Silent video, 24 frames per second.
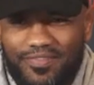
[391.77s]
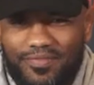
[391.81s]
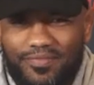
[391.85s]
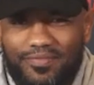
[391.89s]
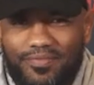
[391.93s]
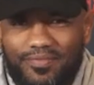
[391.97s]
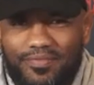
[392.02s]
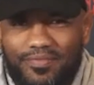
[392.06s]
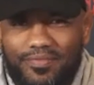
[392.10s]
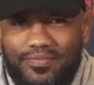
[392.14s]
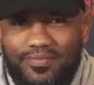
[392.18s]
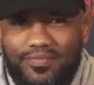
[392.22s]

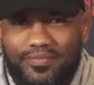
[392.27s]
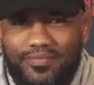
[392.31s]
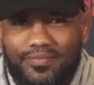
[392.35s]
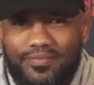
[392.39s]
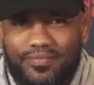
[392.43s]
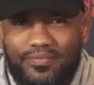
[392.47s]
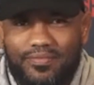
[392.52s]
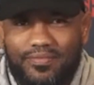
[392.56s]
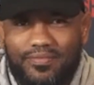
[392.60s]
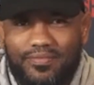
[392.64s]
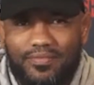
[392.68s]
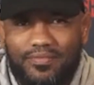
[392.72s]

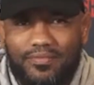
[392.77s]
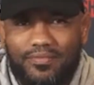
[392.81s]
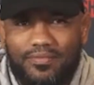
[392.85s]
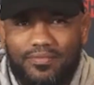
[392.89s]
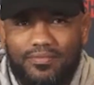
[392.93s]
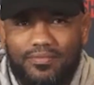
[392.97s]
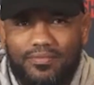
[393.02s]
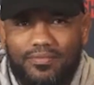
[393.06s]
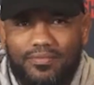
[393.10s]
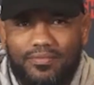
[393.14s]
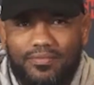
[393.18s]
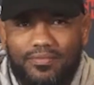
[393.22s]

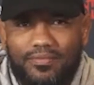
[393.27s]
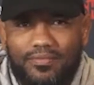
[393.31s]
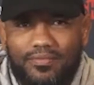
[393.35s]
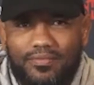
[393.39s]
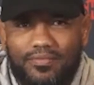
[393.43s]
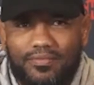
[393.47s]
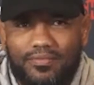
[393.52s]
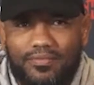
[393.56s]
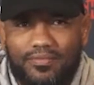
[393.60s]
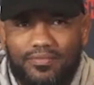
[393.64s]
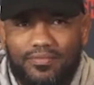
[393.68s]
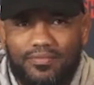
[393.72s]

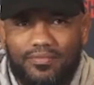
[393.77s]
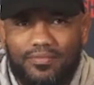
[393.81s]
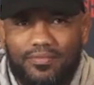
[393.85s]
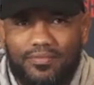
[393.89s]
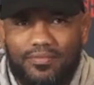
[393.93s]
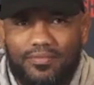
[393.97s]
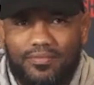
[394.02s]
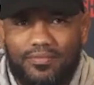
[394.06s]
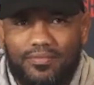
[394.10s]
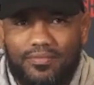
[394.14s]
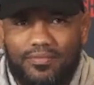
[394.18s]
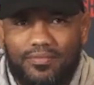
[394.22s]

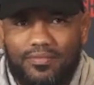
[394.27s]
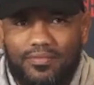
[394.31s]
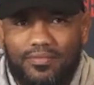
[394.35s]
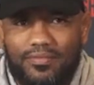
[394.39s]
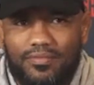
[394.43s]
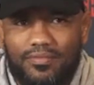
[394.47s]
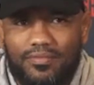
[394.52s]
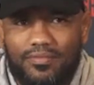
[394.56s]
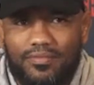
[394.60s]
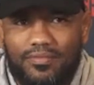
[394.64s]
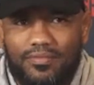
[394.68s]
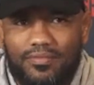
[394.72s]

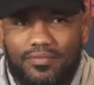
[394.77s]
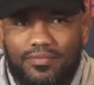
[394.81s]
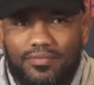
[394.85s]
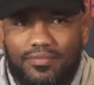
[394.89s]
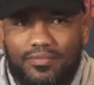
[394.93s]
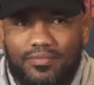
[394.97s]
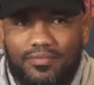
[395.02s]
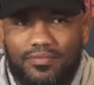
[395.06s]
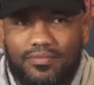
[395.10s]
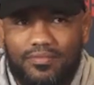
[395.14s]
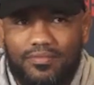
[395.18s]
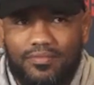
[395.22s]

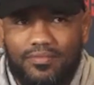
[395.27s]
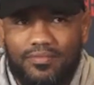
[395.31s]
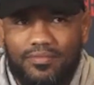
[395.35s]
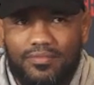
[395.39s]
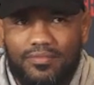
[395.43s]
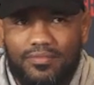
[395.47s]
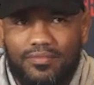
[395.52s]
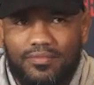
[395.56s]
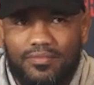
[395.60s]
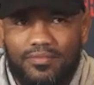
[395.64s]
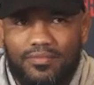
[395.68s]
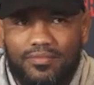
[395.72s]

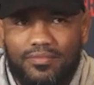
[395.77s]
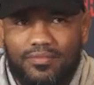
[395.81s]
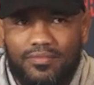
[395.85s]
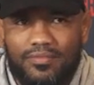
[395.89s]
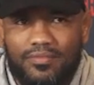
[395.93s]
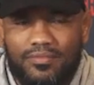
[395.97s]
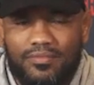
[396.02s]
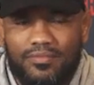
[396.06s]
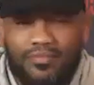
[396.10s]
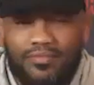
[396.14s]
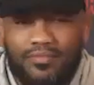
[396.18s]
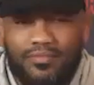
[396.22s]

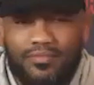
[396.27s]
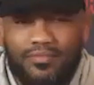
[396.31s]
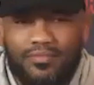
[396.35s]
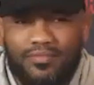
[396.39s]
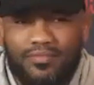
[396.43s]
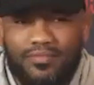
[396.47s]
[no speech]